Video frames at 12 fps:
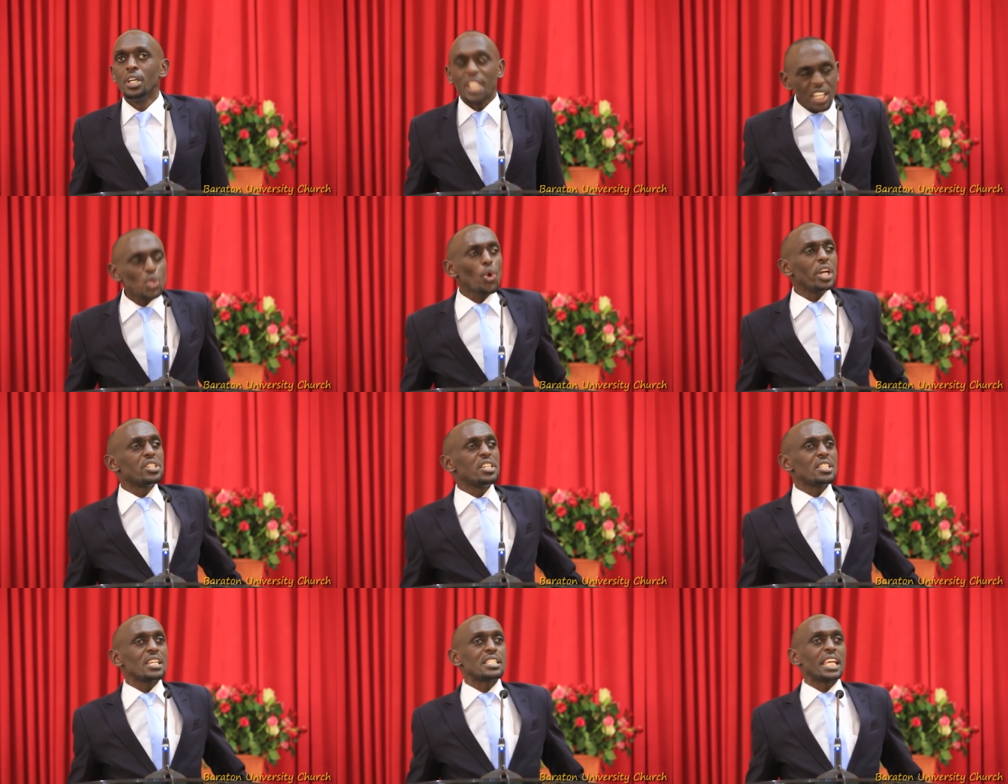And that's why
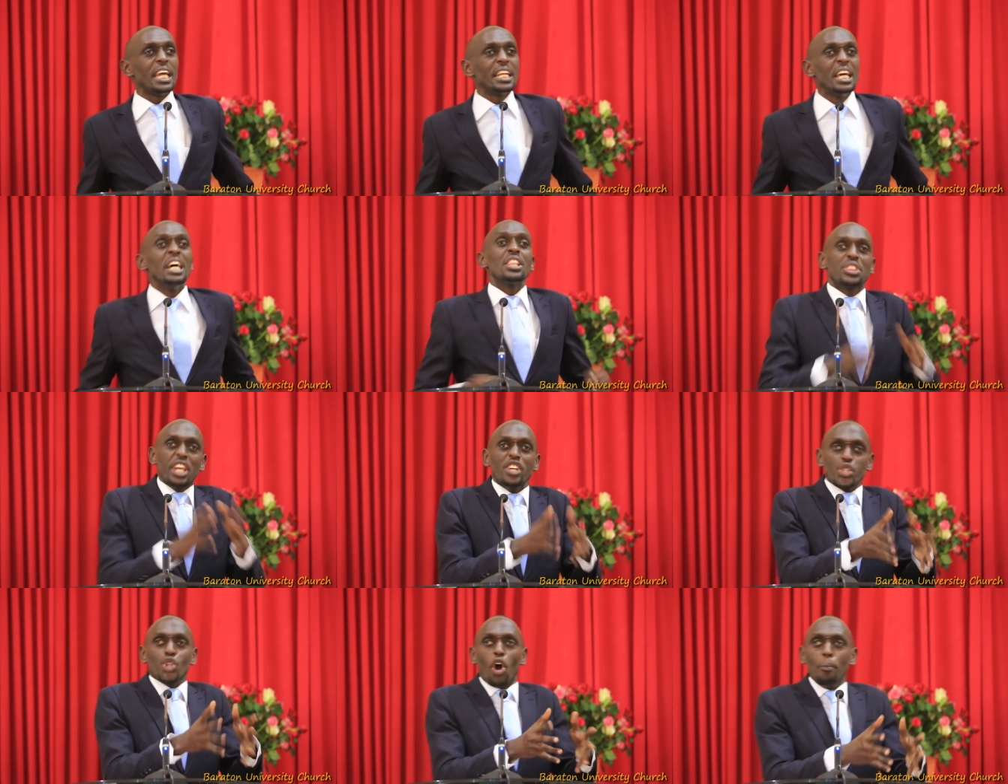Jesus said
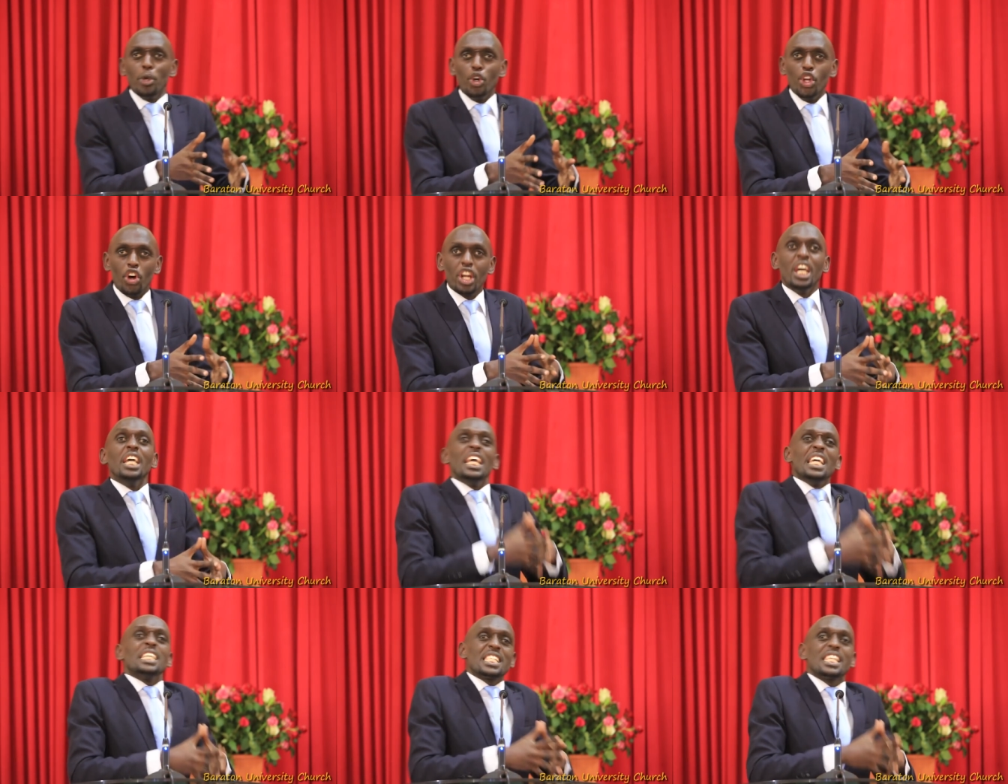this communion
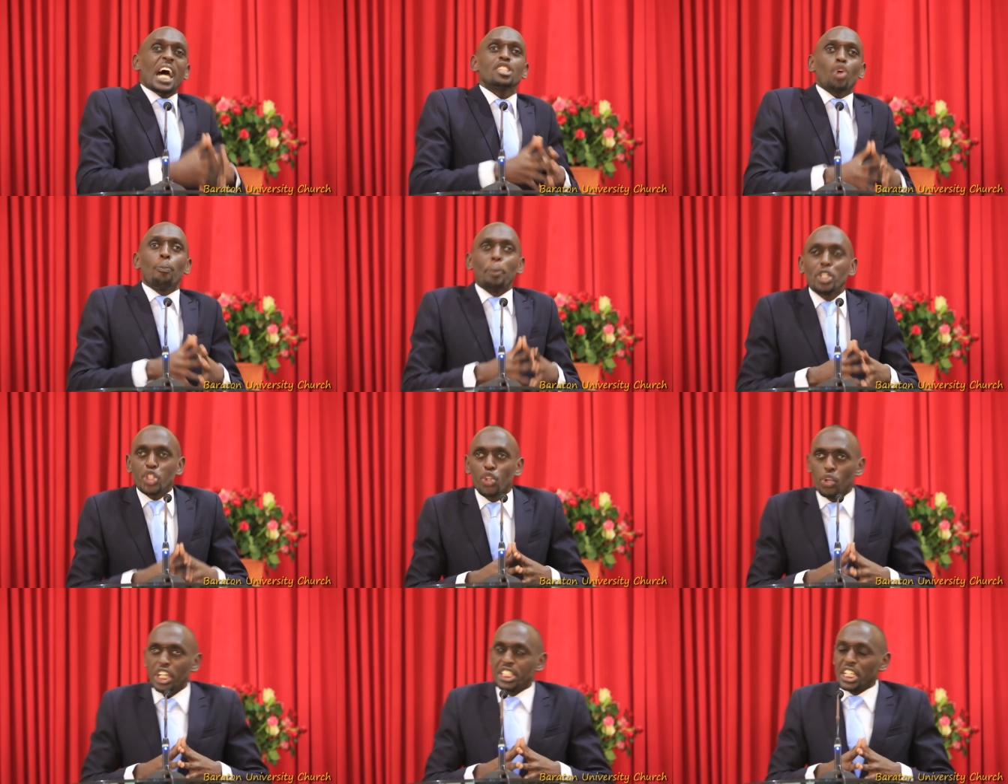is that
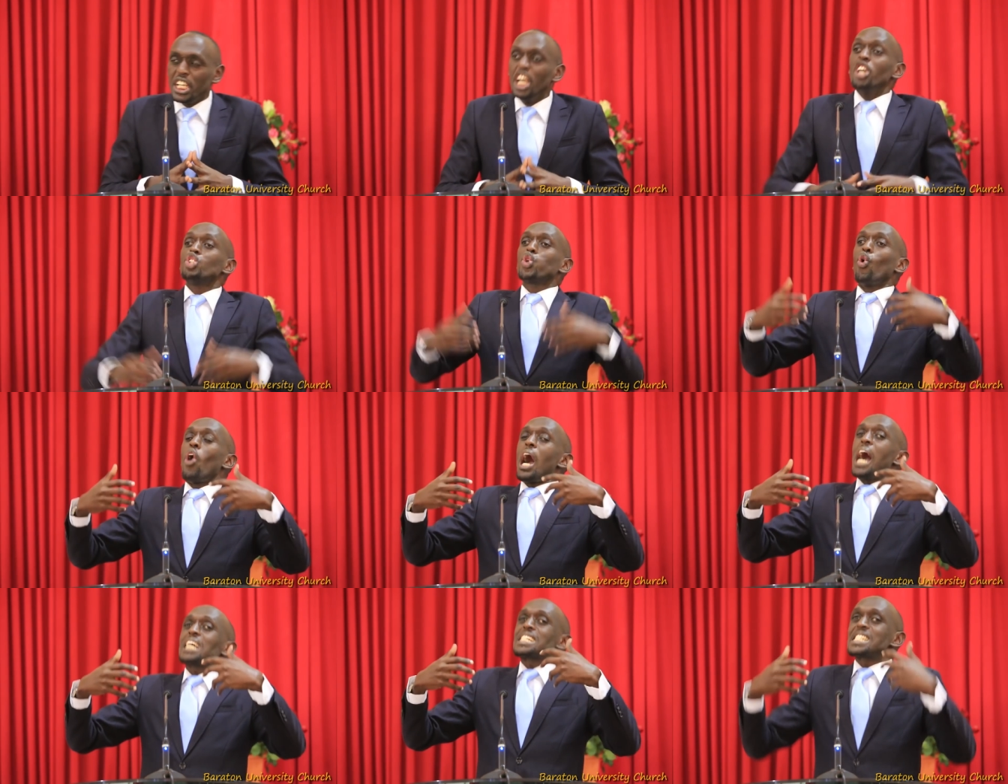opportunity to
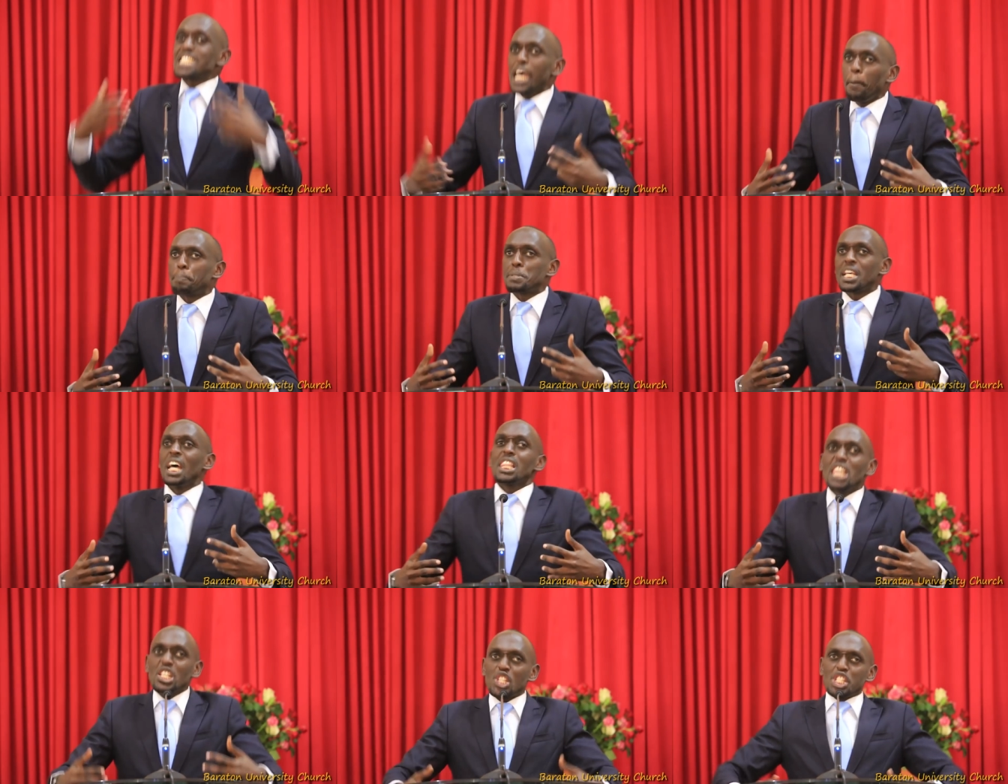accept
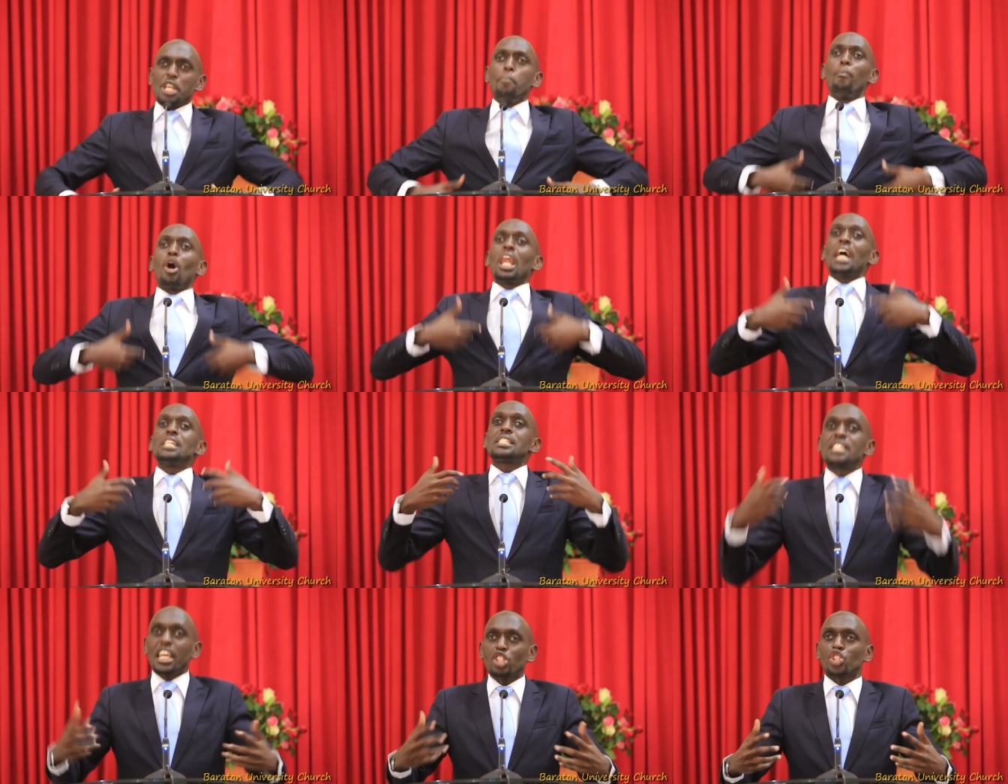the
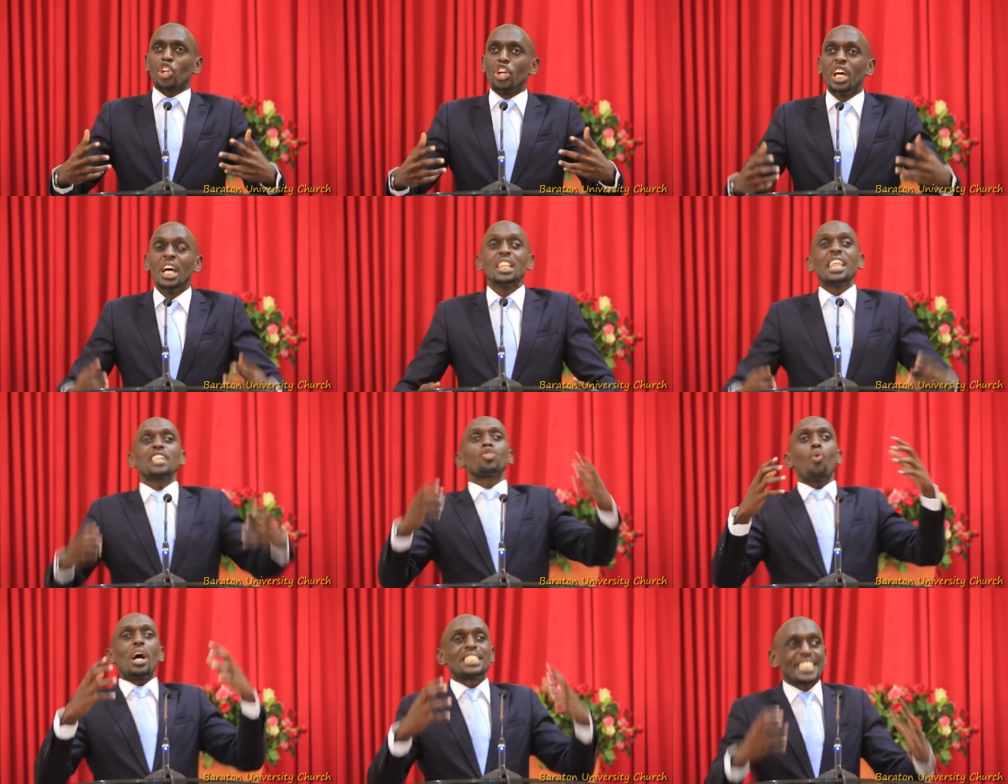symbolization that
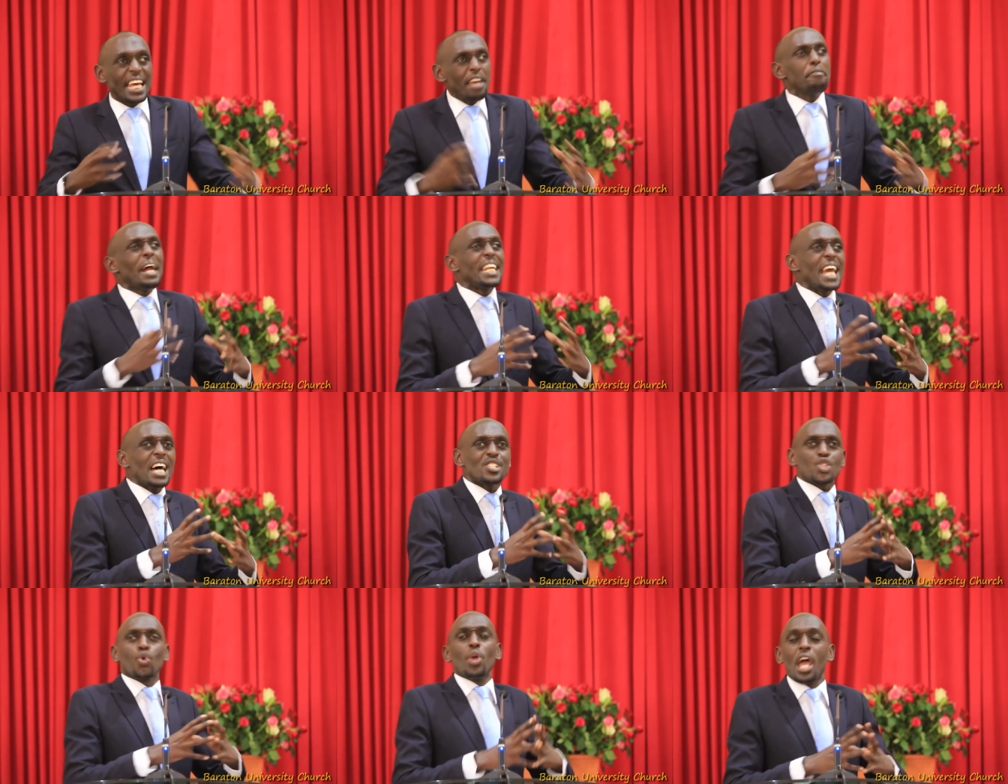whatever
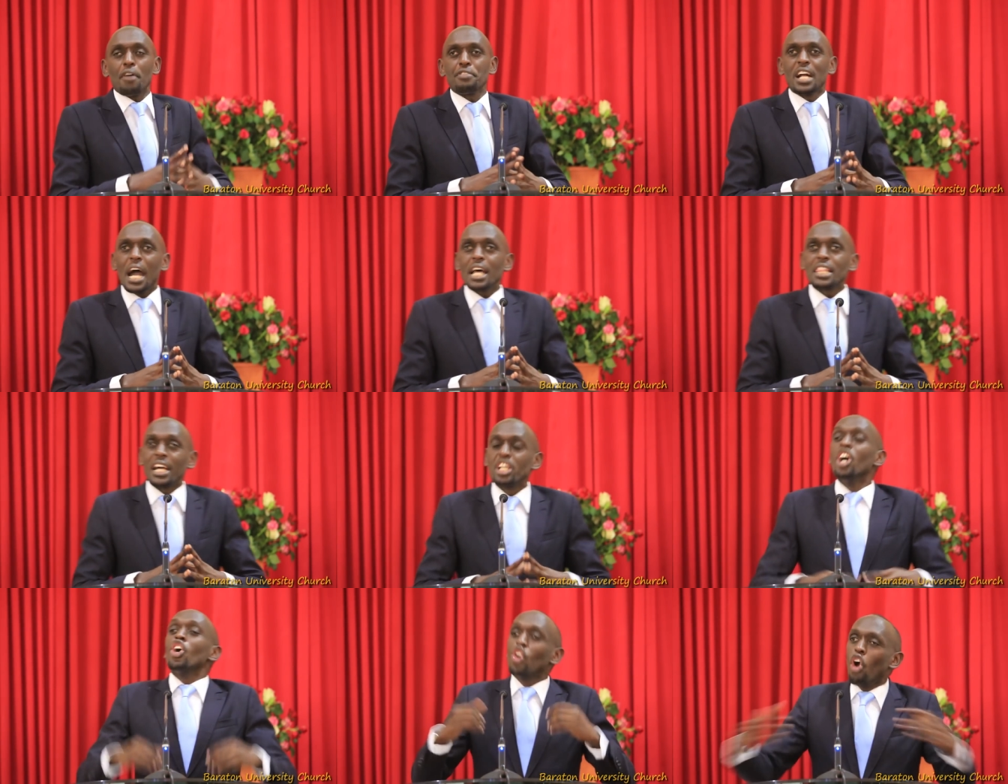dust we have gathered,
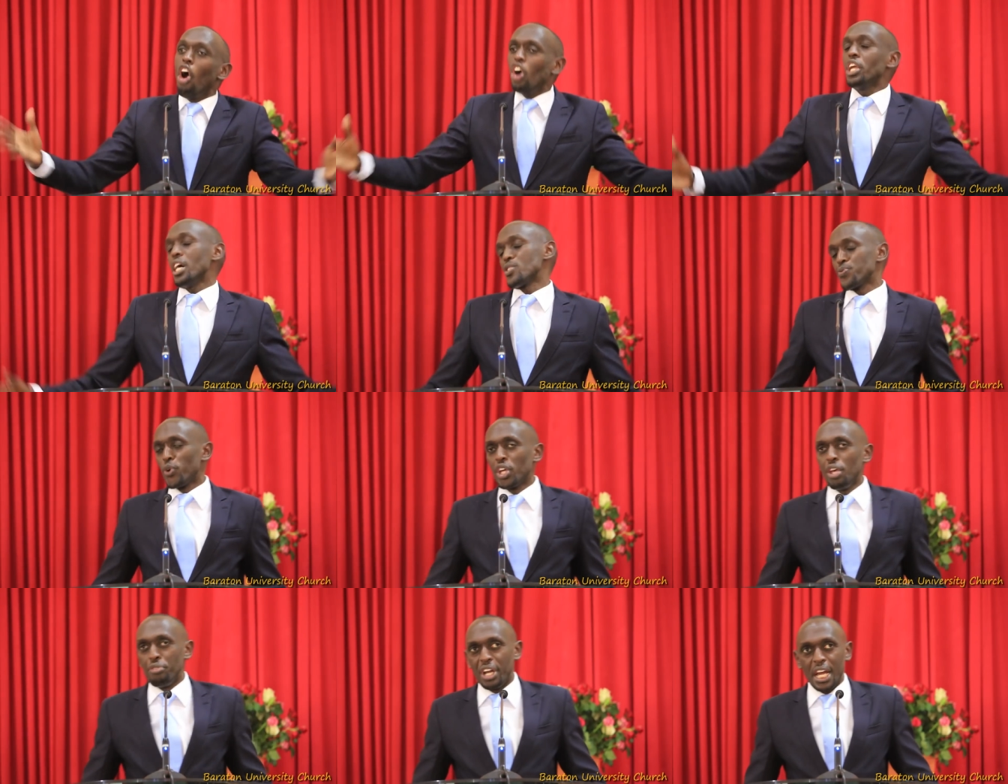God has
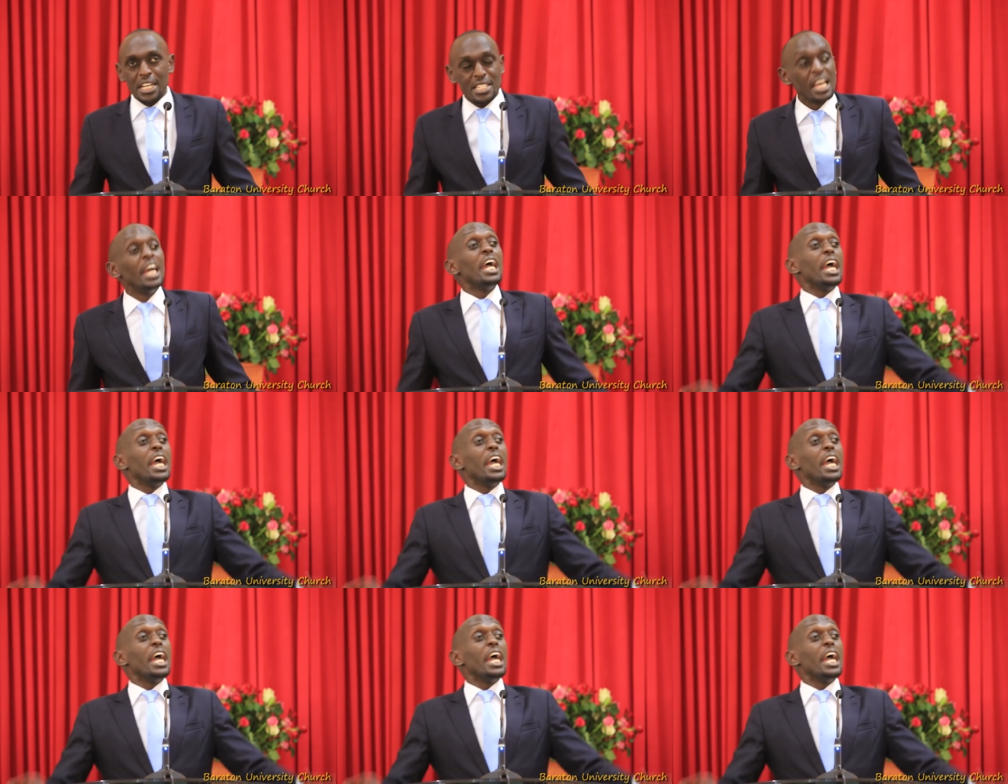forgiven us.